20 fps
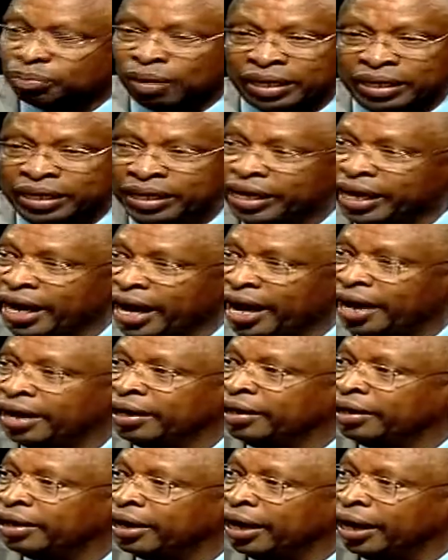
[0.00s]
But here
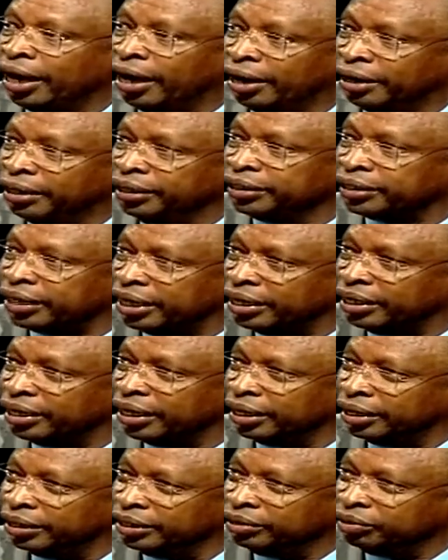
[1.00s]
in
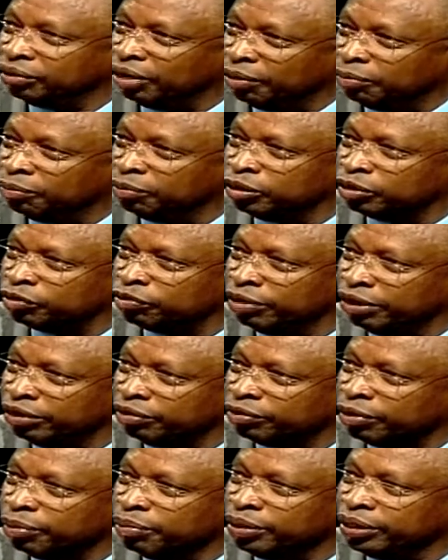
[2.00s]
Kenya, you know, I'm not very
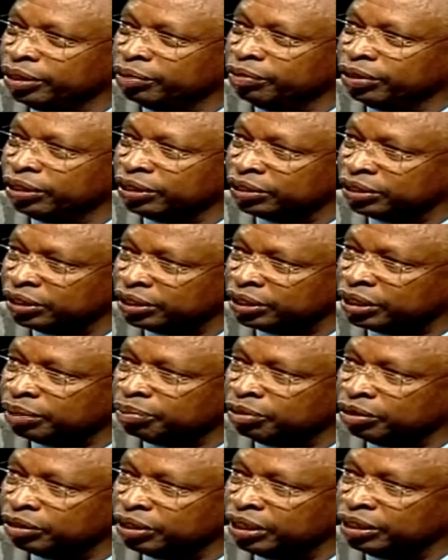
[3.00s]
familiar with the system or the